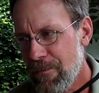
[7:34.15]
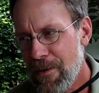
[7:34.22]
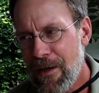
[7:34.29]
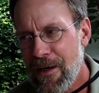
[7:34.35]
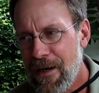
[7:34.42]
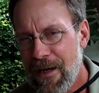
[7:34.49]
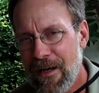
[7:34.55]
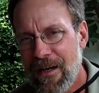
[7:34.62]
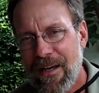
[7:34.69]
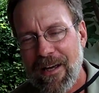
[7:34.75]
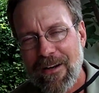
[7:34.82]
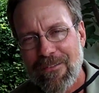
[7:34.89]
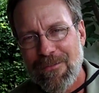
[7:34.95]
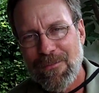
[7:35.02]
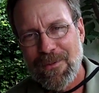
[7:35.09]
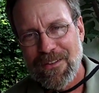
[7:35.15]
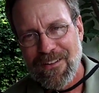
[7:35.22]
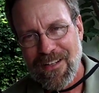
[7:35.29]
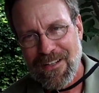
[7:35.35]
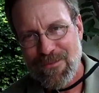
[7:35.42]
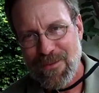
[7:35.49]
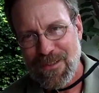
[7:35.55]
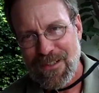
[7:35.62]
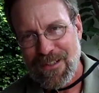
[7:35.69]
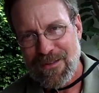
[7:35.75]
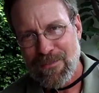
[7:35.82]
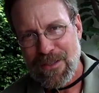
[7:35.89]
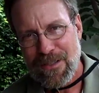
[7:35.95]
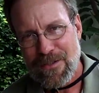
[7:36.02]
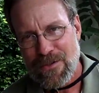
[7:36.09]
pie out of them, but
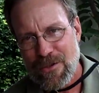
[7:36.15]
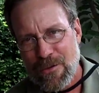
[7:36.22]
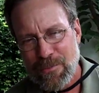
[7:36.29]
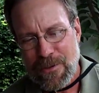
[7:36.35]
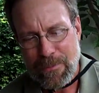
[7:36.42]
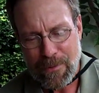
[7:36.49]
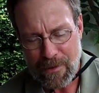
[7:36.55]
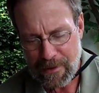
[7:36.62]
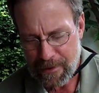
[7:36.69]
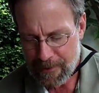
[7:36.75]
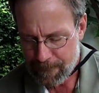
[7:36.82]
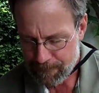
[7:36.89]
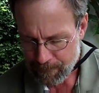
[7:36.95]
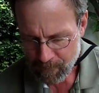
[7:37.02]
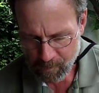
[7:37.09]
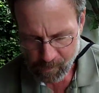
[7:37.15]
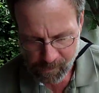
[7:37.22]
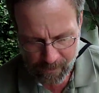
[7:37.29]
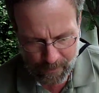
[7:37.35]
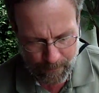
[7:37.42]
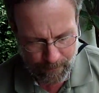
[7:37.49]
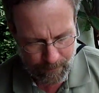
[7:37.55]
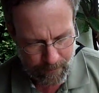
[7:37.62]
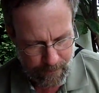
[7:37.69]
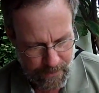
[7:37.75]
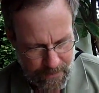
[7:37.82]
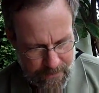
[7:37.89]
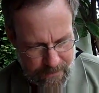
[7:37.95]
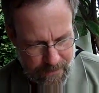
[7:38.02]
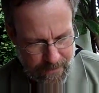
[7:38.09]
it'd be a soupy pie.
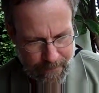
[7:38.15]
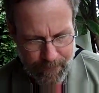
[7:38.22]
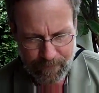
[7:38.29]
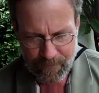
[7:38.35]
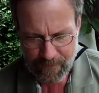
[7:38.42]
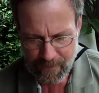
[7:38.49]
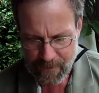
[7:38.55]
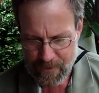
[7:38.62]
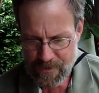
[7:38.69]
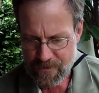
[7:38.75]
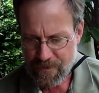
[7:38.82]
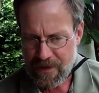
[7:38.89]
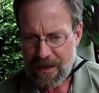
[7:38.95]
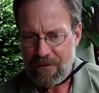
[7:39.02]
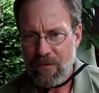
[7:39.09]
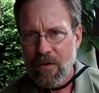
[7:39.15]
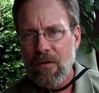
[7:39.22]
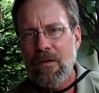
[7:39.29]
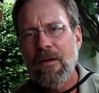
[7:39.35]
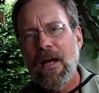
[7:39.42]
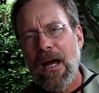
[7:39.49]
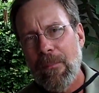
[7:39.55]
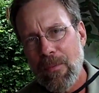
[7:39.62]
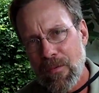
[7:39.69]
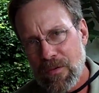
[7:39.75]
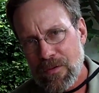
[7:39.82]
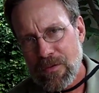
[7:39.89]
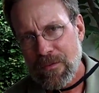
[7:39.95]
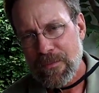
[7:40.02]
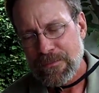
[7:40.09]
But there's 5 early
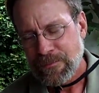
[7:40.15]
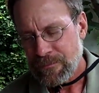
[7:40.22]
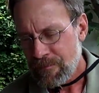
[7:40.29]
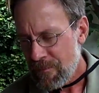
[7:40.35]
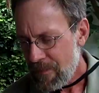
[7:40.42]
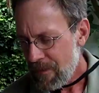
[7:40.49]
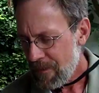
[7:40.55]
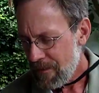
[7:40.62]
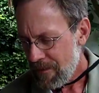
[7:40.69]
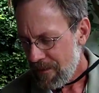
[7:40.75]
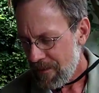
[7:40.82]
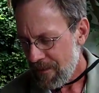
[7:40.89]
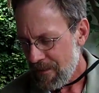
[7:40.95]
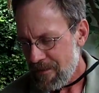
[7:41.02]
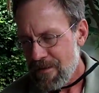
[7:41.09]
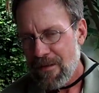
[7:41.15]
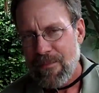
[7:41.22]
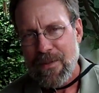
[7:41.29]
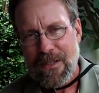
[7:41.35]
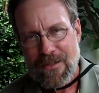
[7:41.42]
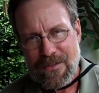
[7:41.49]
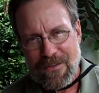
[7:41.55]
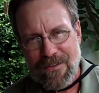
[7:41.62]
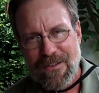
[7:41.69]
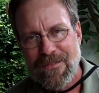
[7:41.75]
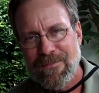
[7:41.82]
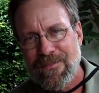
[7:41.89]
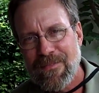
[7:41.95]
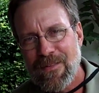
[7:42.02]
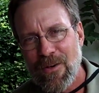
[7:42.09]
apples. Tim
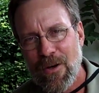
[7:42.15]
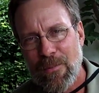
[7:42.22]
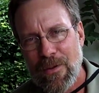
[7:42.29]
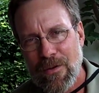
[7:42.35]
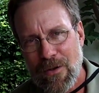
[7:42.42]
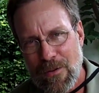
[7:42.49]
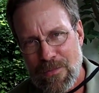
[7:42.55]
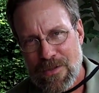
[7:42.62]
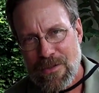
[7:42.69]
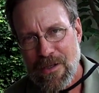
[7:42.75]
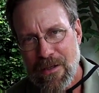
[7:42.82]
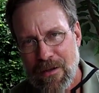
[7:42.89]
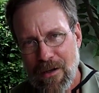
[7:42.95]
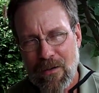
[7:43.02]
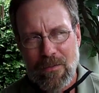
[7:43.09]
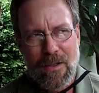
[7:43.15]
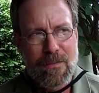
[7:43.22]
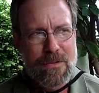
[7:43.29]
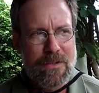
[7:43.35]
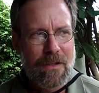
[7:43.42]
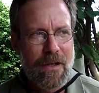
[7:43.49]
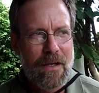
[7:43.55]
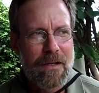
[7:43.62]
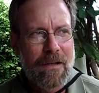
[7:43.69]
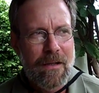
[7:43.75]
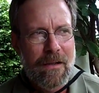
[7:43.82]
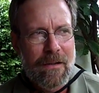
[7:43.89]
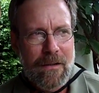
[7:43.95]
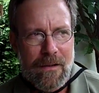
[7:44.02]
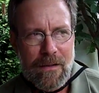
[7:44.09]
Hensley, Urban Homestead. Our website
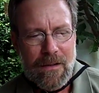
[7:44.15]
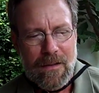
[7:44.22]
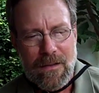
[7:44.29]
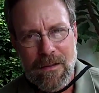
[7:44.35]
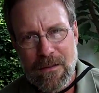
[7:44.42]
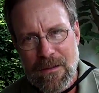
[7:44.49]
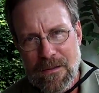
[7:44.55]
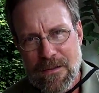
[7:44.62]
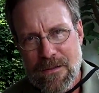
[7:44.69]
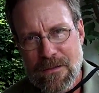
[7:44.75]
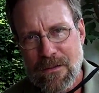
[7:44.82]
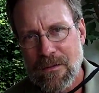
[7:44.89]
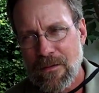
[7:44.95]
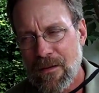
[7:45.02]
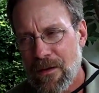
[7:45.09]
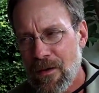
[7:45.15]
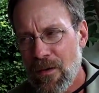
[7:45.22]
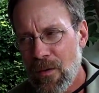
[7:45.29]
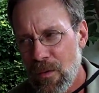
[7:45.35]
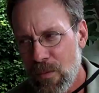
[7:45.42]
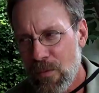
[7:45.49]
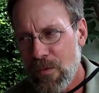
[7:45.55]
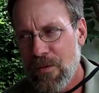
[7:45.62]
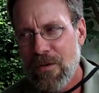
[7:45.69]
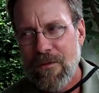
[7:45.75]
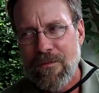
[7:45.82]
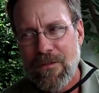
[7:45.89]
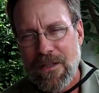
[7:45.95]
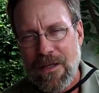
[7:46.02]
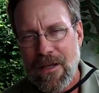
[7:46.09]
is
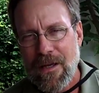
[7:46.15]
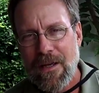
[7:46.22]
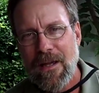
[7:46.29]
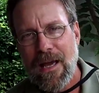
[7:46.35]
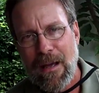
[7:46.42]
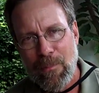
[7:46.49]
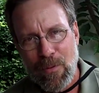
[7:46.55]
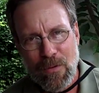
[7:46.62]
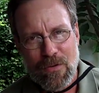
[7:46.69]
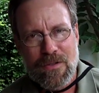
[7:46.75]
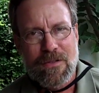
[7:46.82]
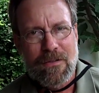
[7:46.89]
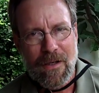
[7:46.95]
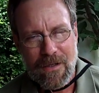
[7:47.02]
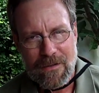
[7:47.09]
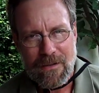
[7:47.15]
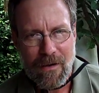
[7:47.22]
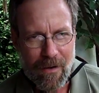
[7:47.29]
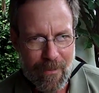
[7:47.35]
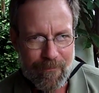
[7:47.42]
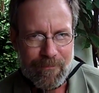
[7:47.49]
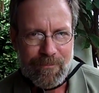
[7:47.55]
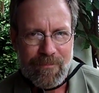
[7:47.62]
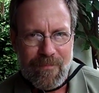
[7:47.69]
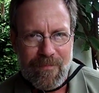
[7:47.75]
oldvaapples.com.